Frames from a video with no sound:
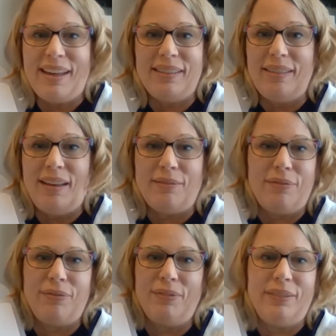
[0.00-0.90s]
I love
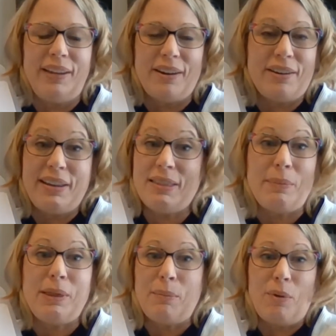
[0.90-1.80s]
hearing them
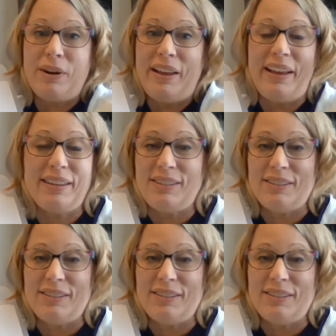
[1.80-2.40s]
in the morning.